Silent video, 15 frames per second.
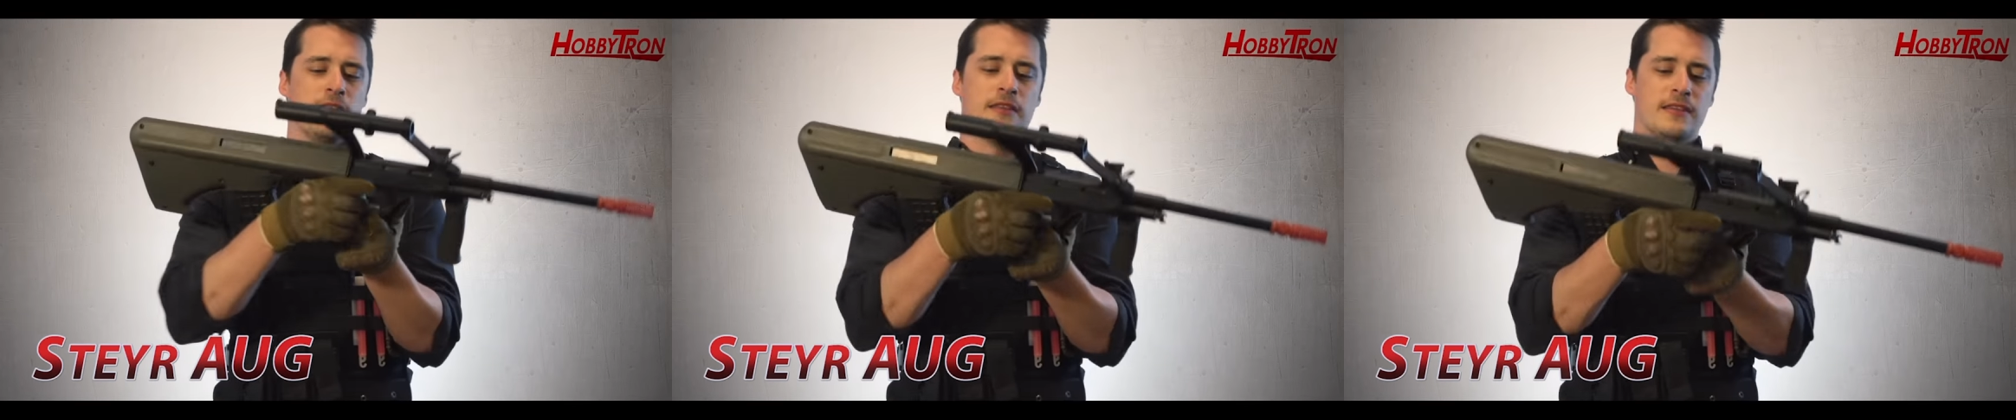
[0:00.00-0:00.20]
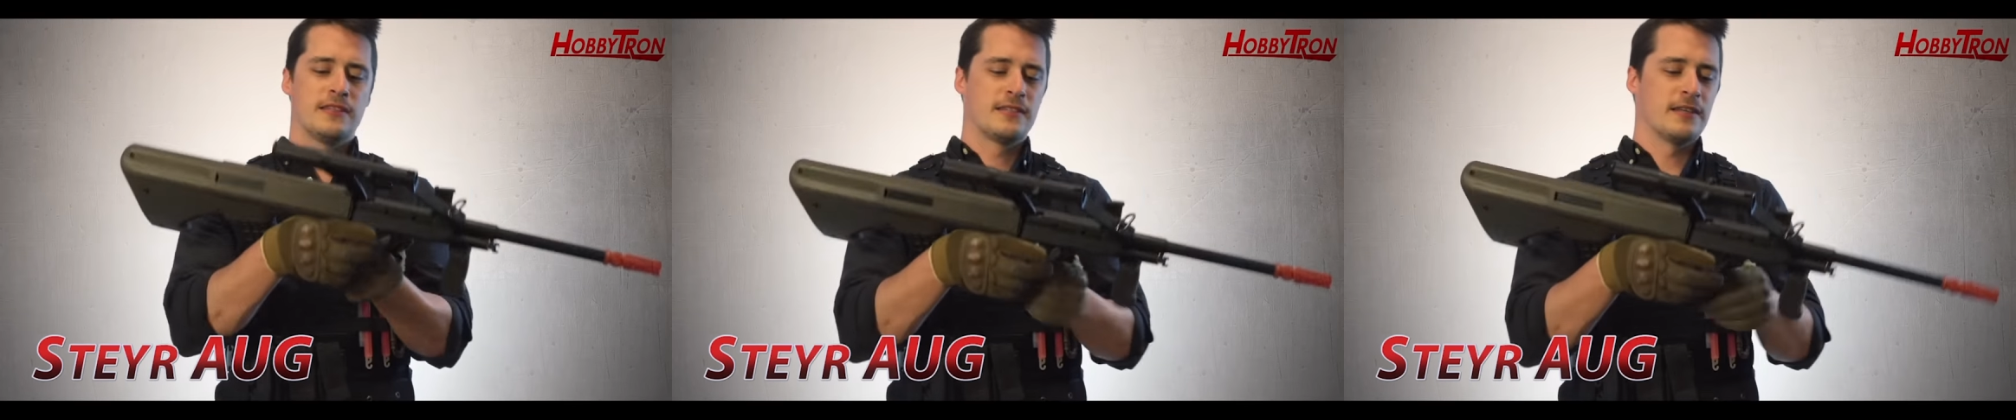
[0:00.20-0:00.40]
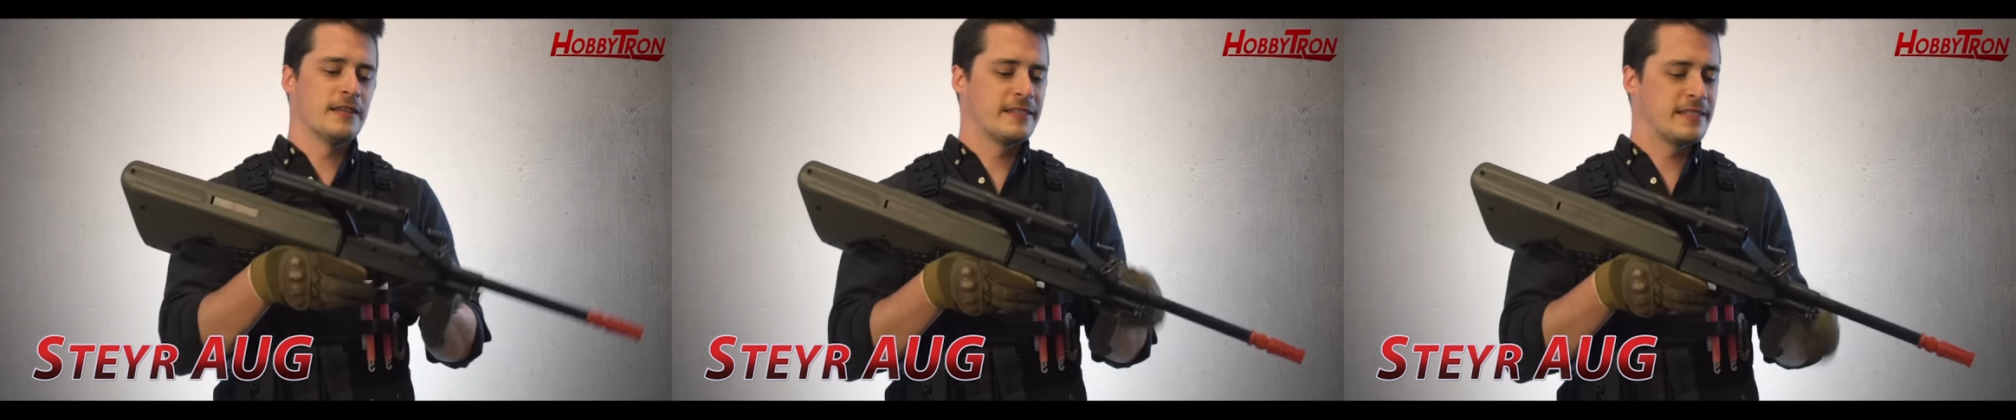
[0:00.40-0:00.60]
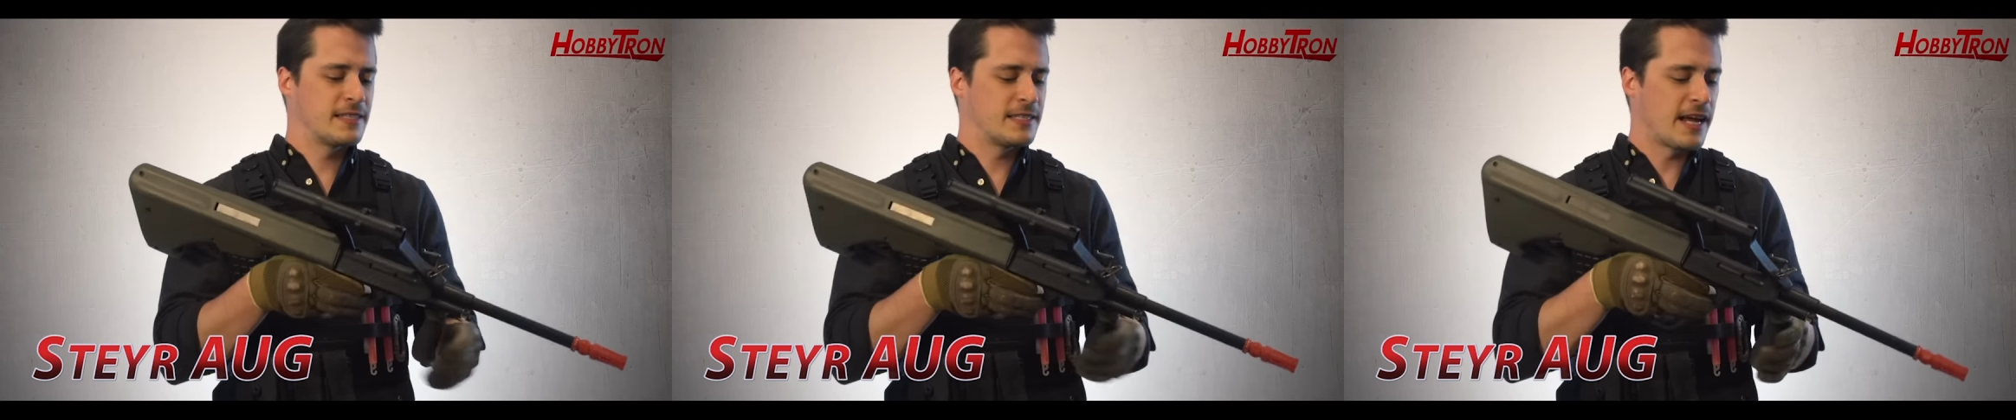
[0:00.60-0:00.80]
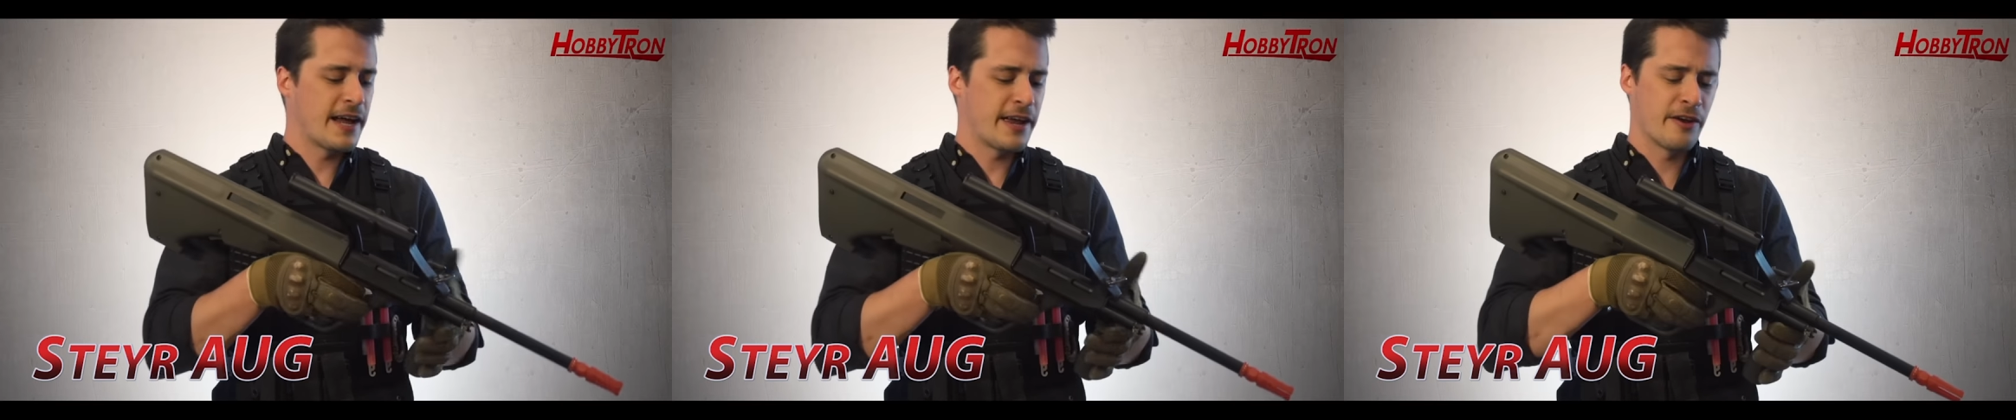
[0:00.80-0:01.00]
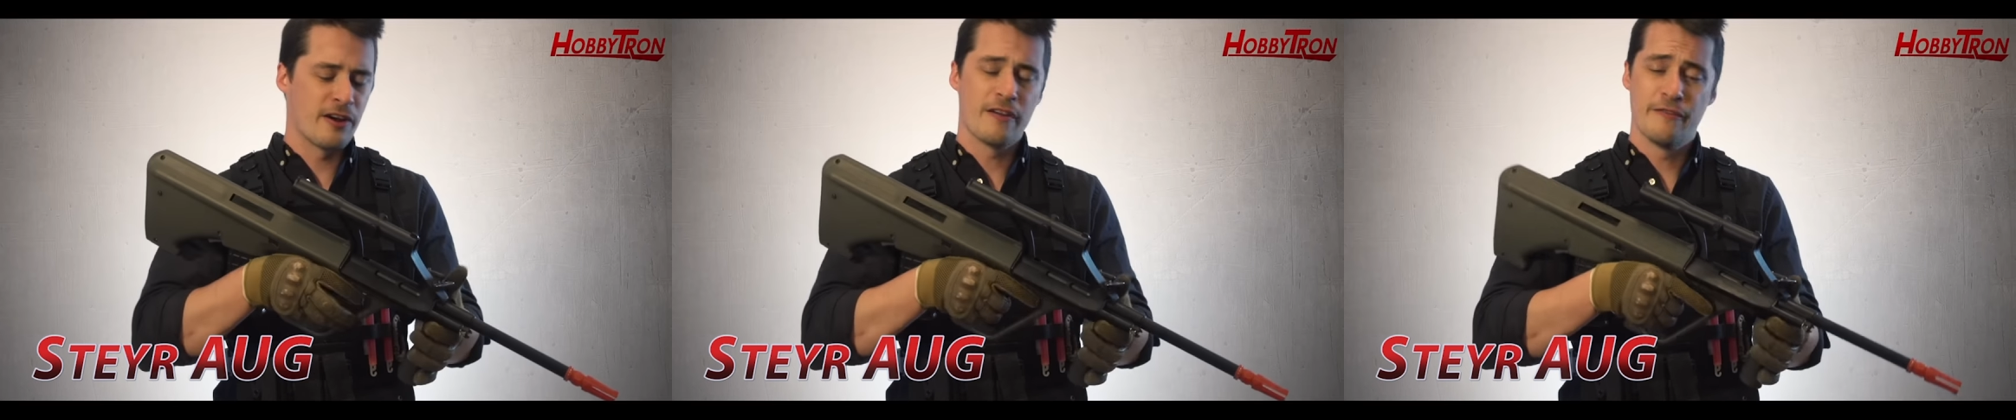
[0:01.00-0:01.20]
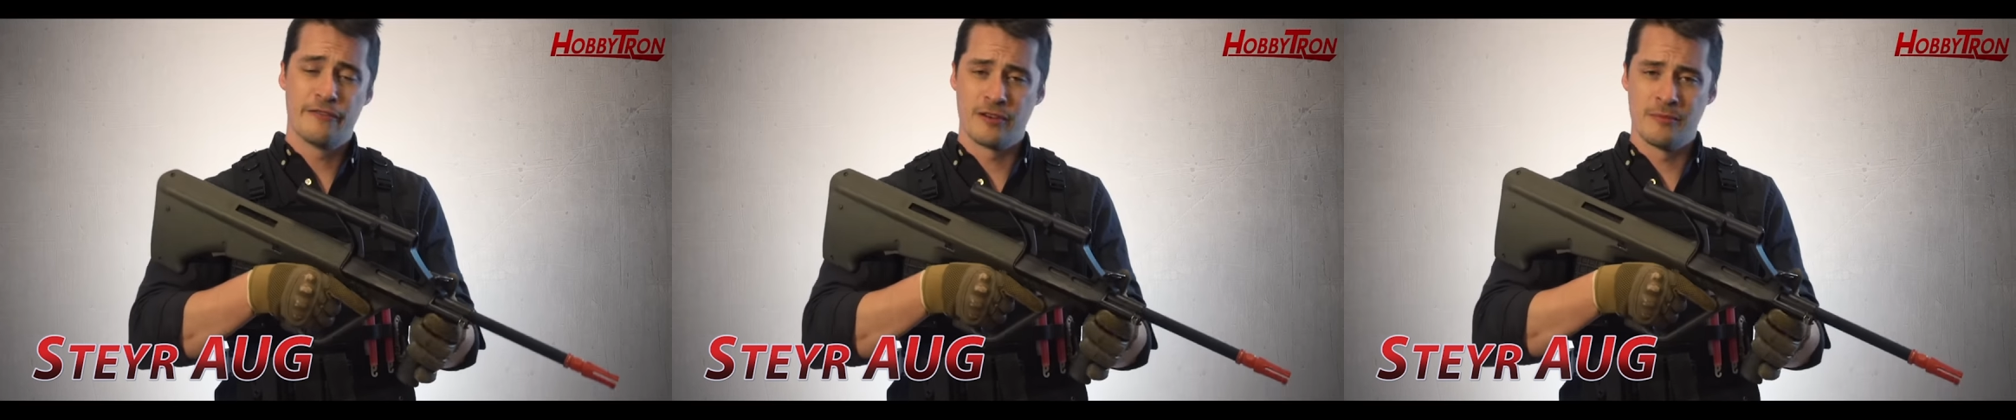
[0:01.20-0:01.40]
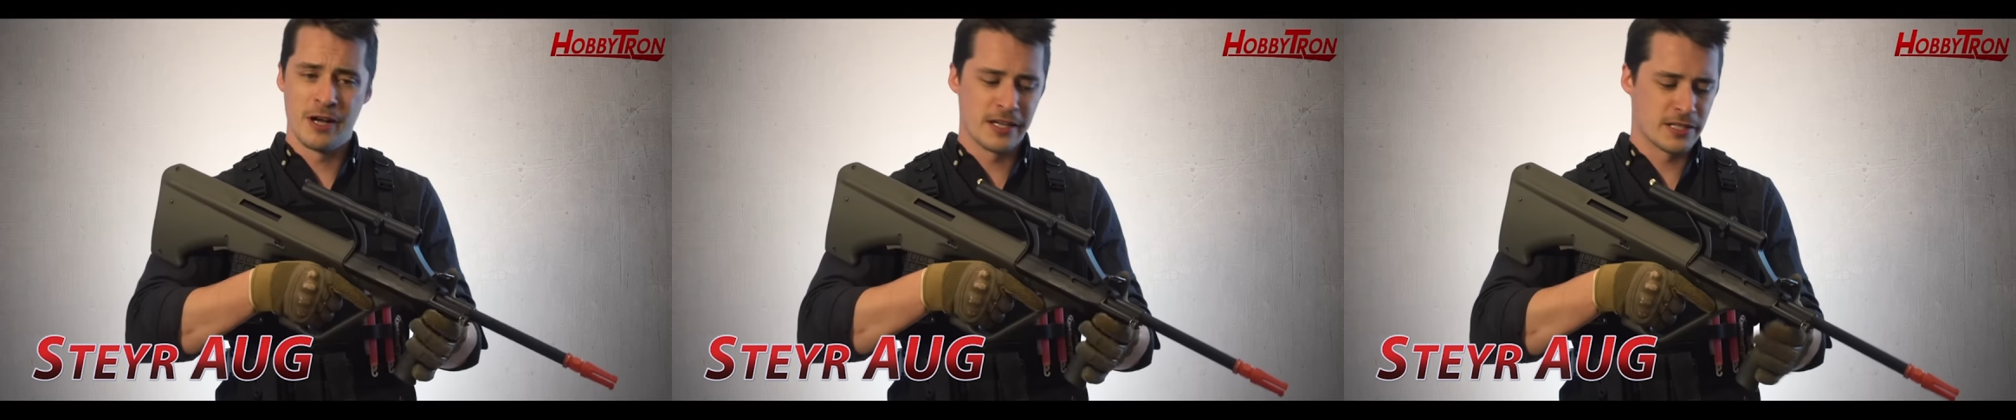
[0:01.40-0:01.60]
this Steyr
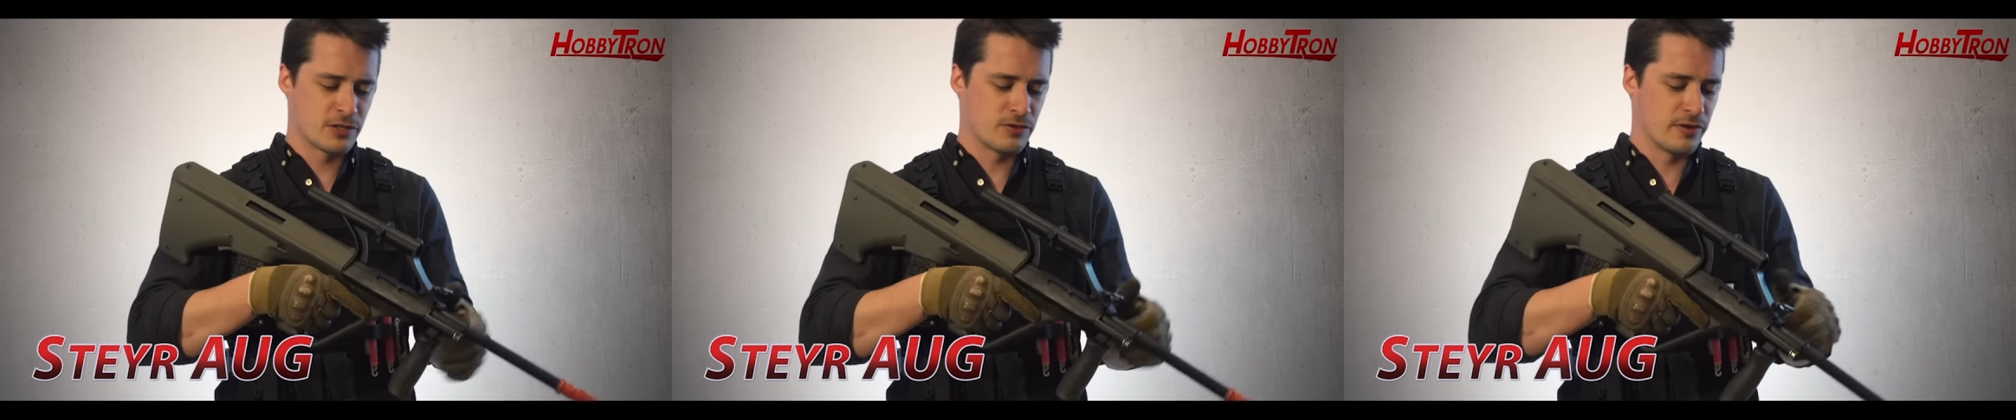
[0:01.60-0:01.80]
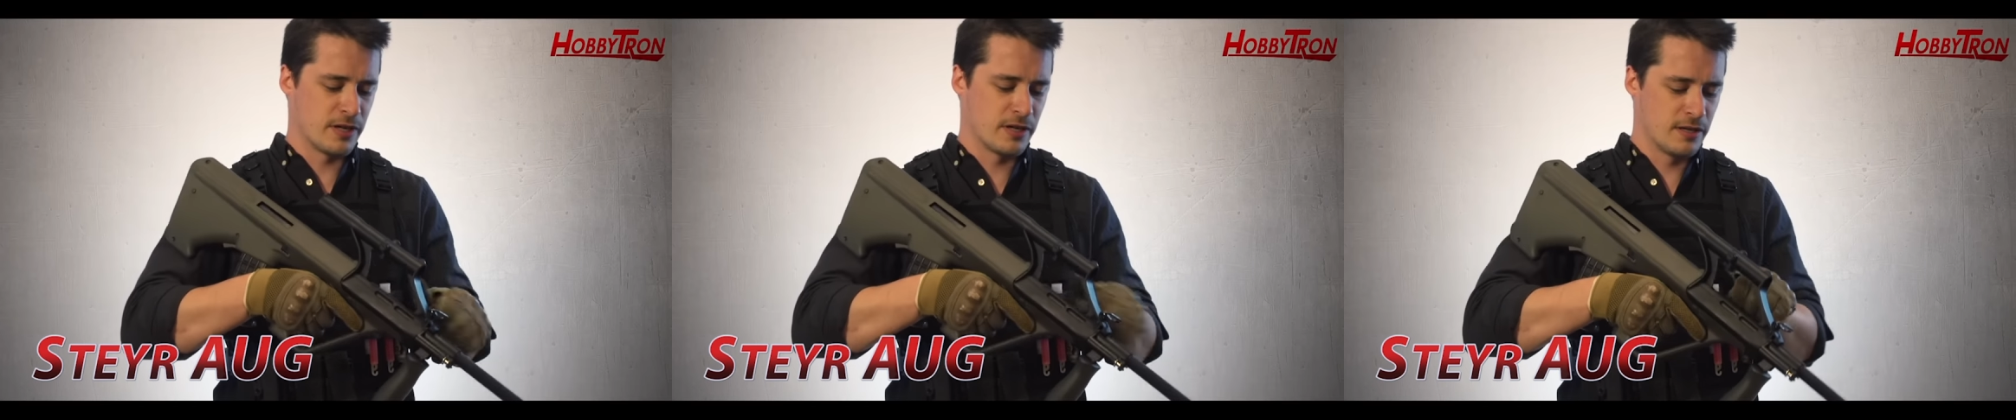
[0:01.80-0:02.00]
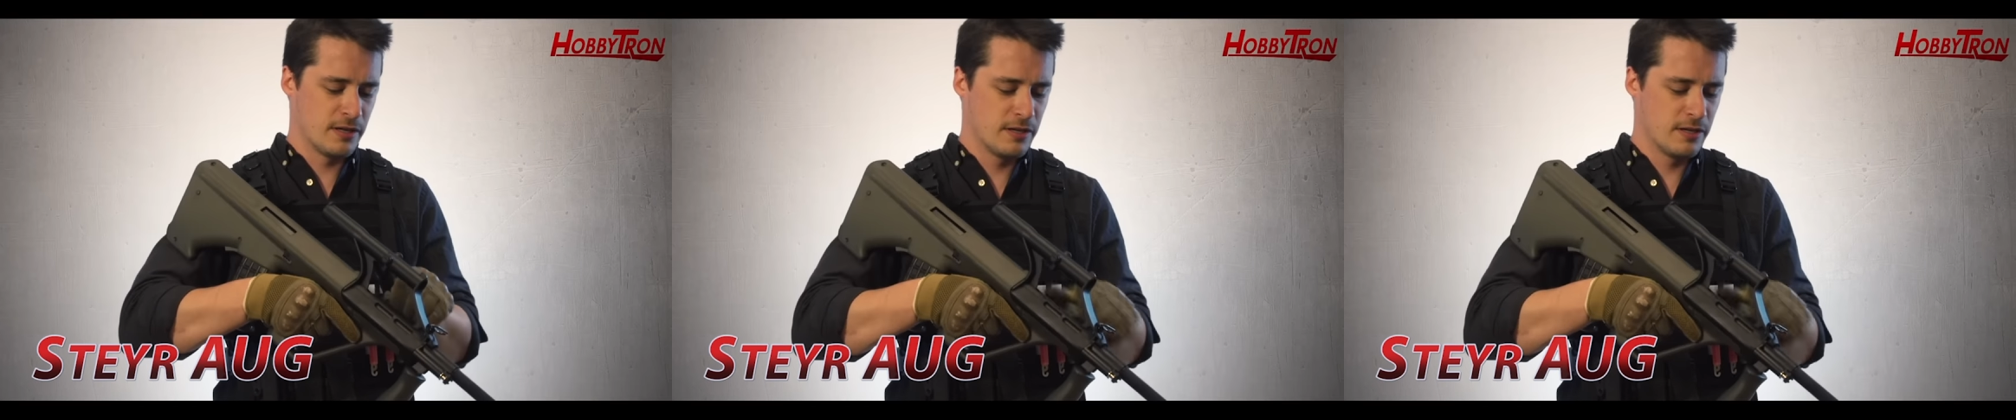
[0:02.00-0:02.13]
from Austria.